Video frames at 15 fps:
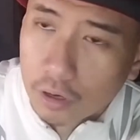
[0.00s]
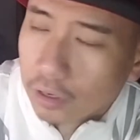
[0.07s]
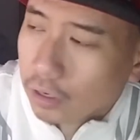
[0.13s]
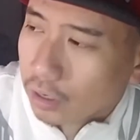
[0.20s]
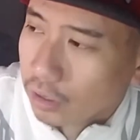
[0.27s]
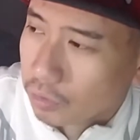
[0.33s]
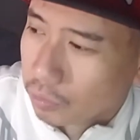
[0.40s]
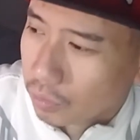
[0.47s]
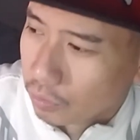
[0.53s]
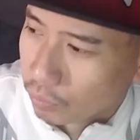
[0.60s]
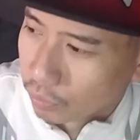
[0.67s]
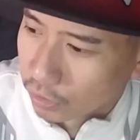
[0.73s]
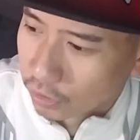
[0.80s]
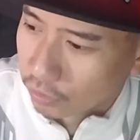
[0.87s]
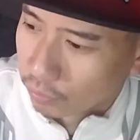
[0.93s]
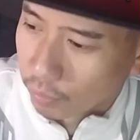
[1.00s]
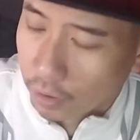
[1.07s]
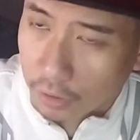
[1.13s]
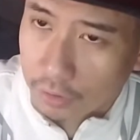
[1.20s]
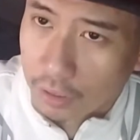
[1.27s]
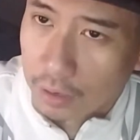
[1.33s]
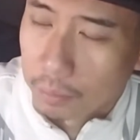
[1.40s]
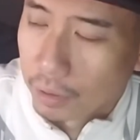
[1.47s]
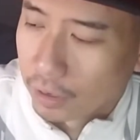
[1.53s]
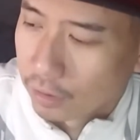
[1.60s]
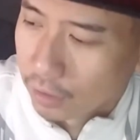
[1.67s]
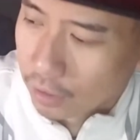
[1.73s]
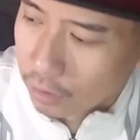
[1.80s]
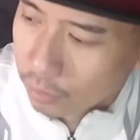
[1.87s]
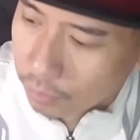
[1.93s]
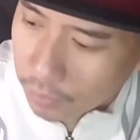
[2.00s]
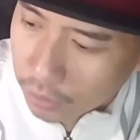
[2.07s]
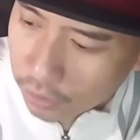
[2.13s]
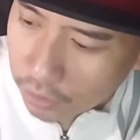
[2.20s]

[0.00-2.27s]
and the other one will just walk side by side to me